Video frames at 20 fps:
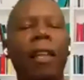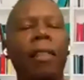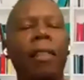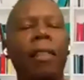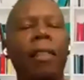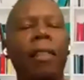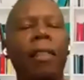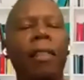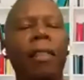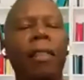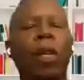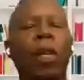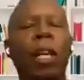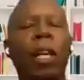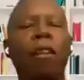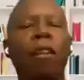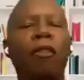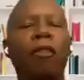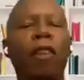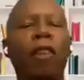And
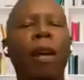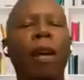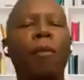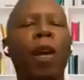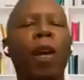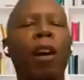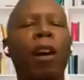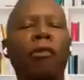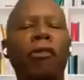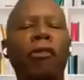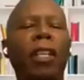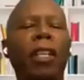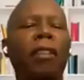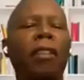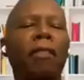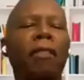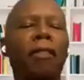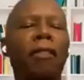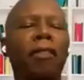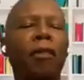then whatever I'm
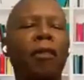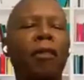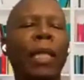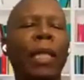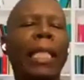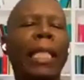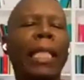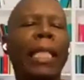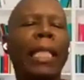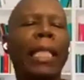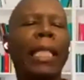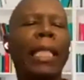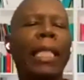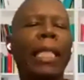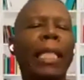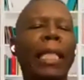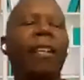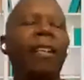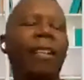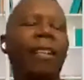offering through
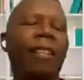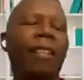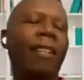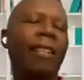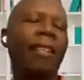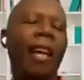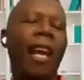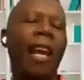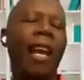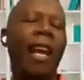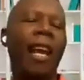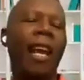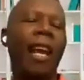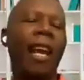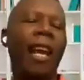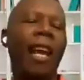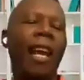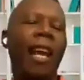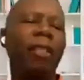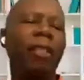Bettina, that's
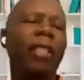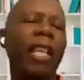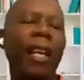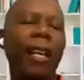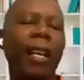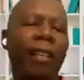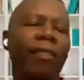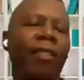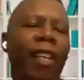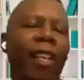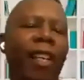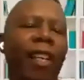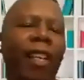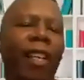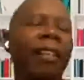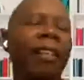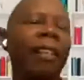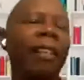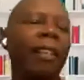where you get it, right?